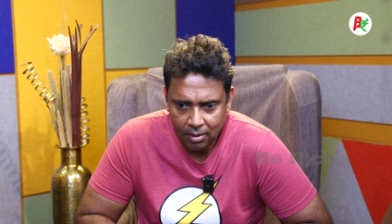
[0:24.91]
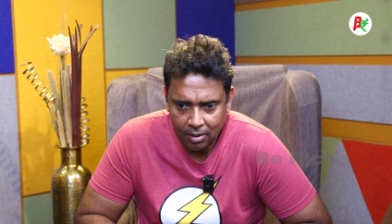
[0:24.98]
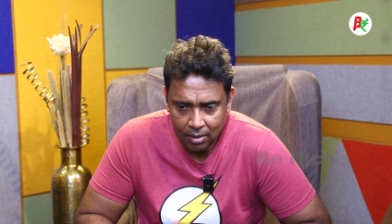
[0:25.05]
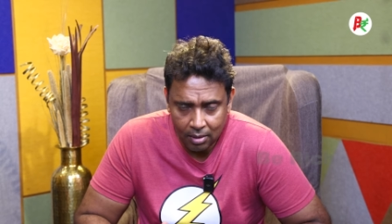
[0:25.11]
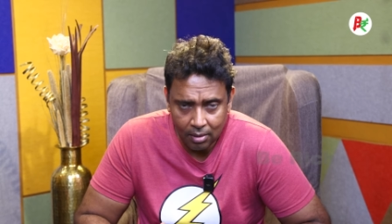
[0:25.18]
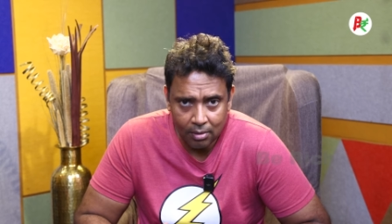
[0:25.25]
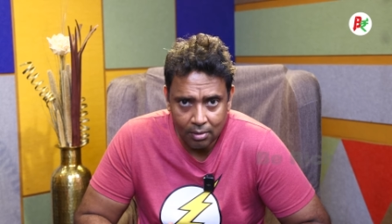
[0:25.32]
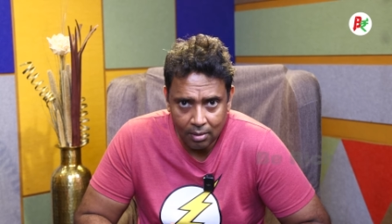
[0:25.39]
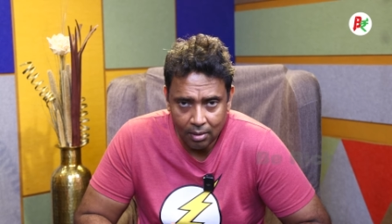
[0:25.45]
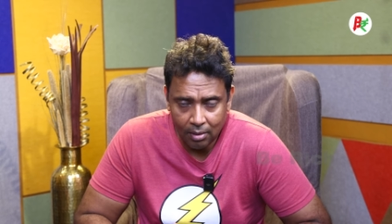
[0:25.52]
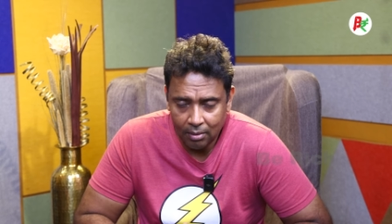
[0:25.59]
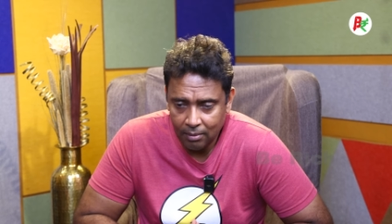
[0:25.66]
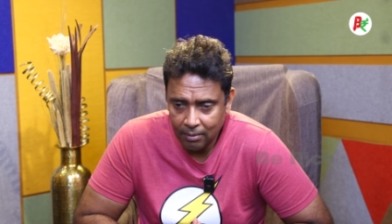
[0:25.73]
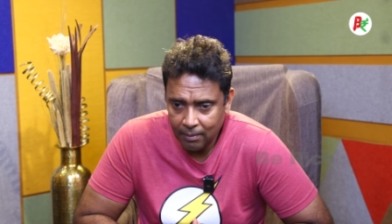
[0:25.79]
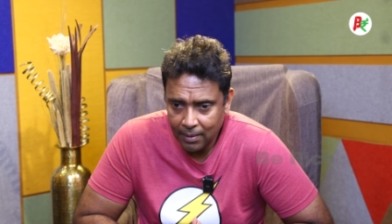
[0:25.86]
it is
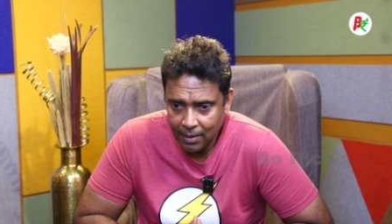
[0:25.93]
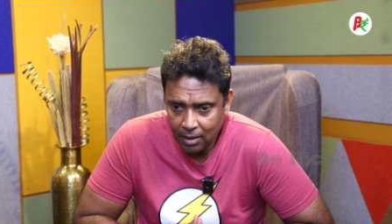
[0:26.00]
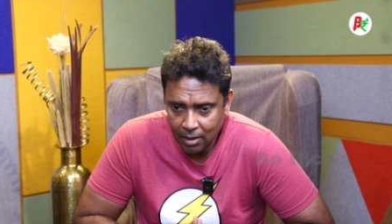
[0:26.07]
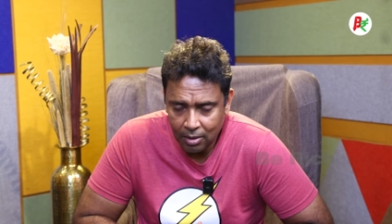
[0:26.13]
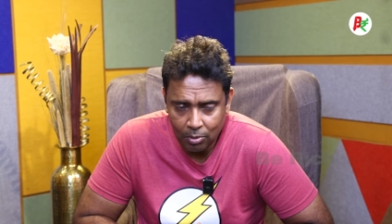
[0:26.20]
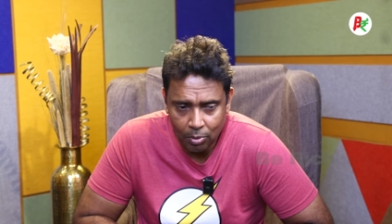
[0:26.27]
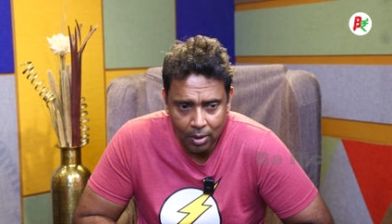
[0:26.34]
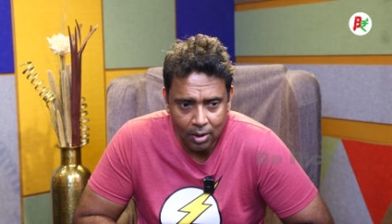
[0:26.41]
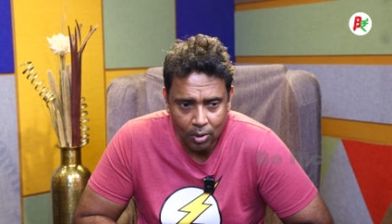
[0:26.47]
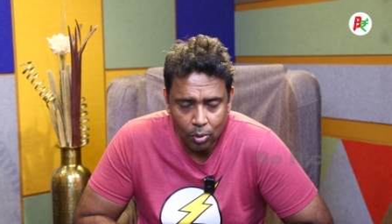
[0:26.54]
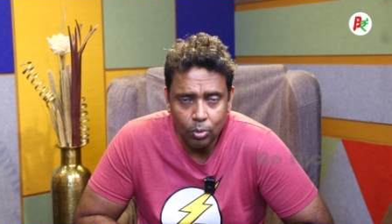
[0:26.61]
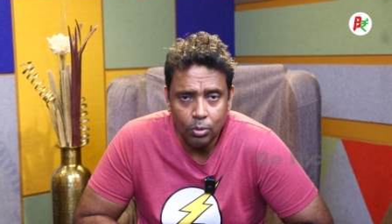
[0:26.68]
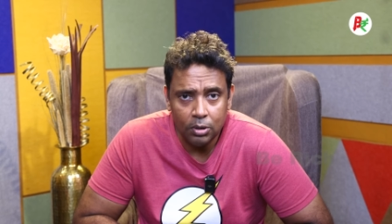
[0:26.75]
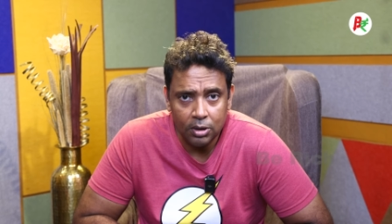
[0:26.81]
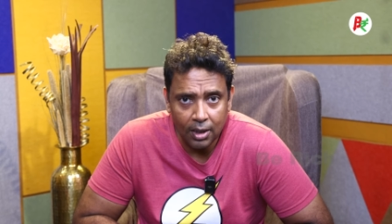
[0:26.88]
uh, this is what the
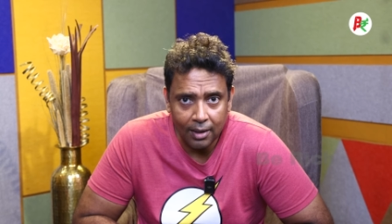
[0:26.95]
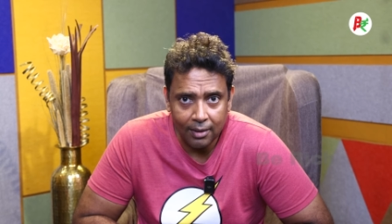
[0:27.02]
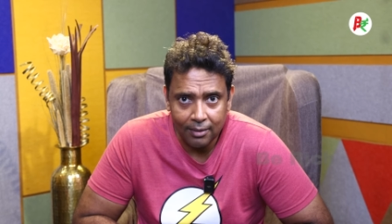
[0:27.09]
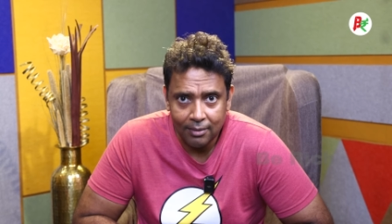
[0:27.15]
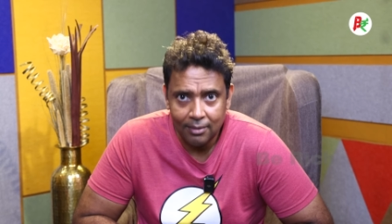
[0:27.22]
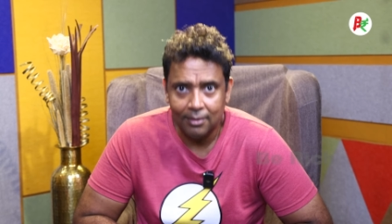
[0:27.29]
rules are.